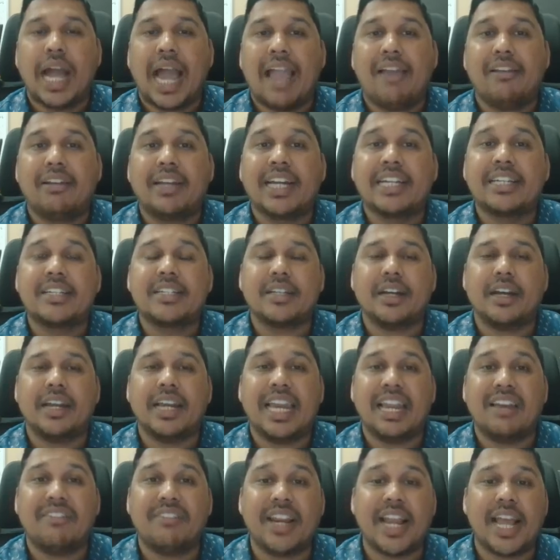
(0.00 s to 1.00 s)
I will get
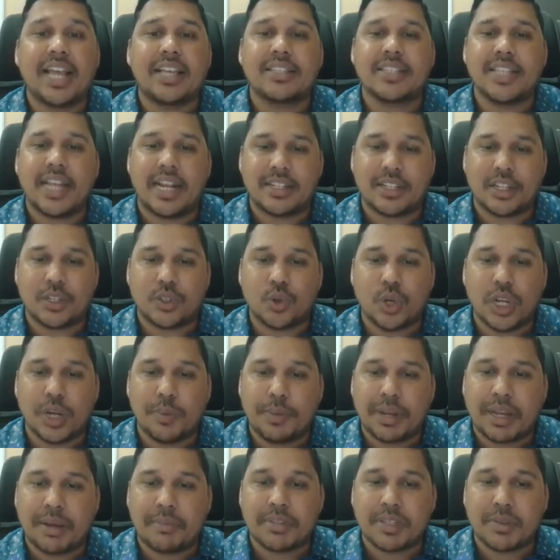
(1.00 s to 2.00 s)
11 as the answer. So it
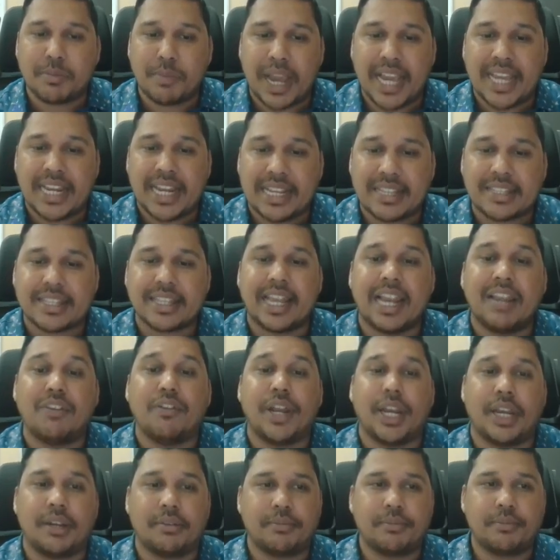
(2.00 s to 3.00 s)
becomes minus 11.
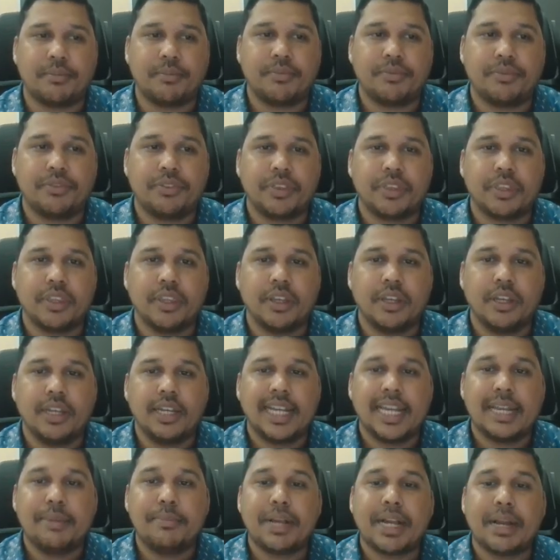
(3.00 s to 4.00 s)

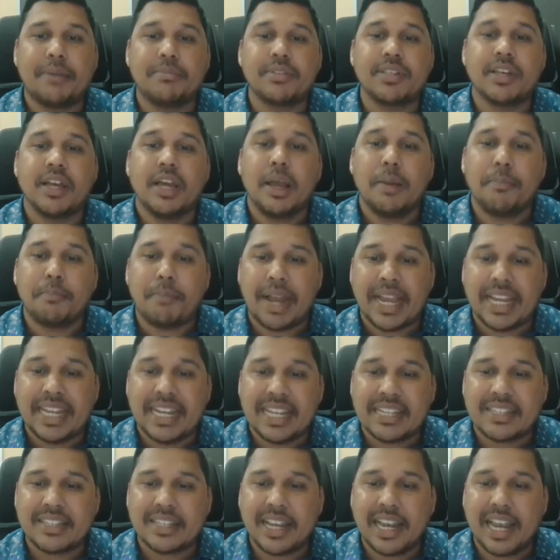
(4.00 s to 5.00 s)
It becomes
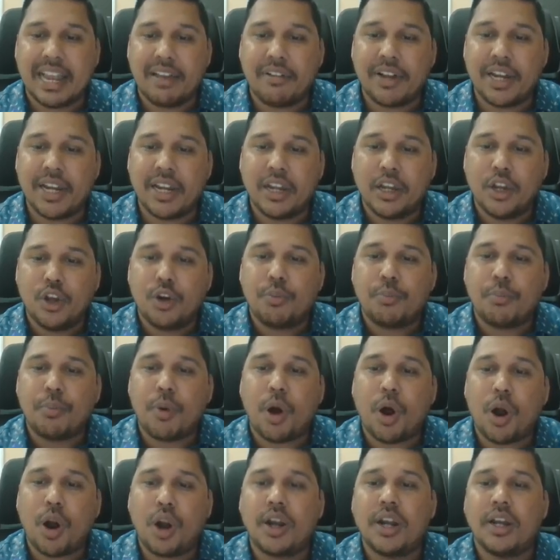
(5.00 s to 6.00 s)
minus 11
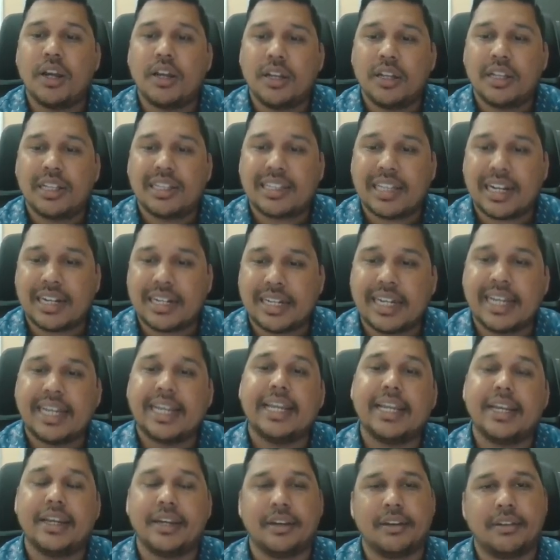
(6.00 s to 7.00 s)
mod
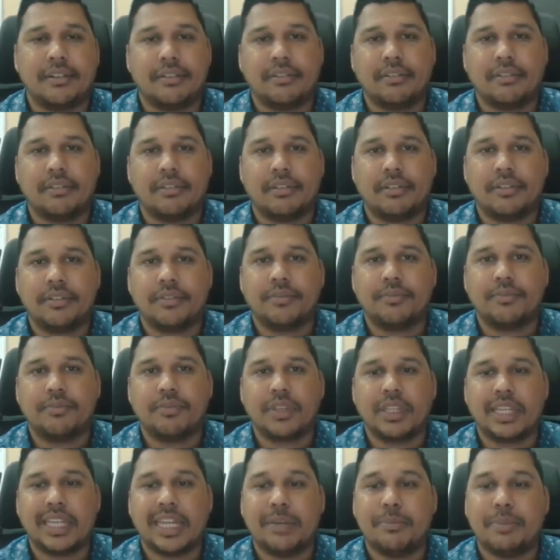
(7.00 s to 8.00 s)
13.
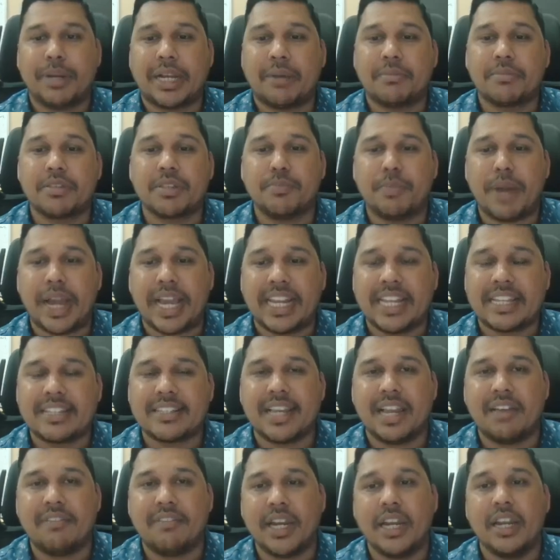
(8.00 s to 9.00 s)
It becomes minus
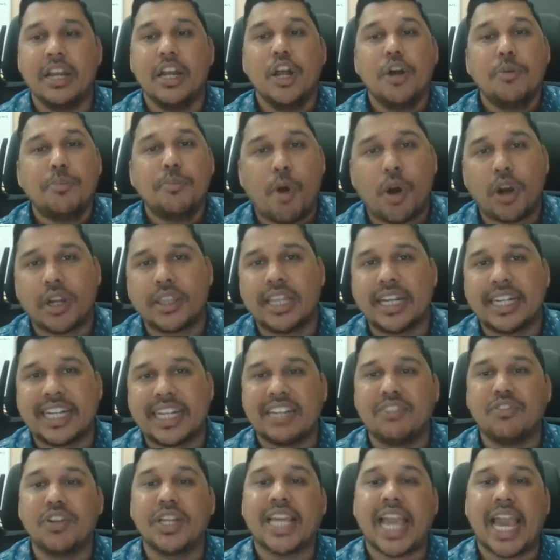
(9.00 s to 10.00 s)
11 mod 13
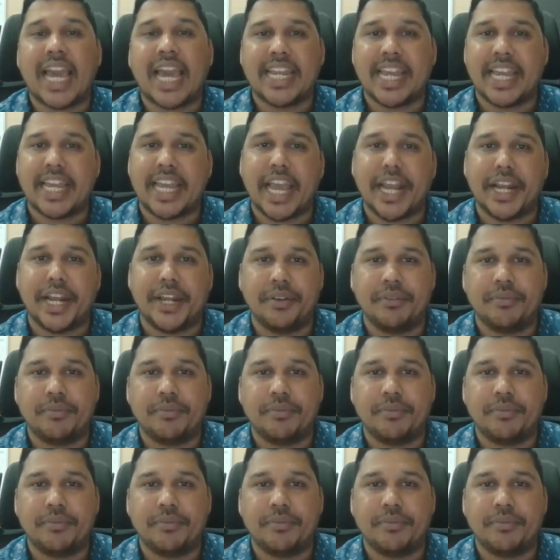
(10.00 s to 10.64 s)
will carry again.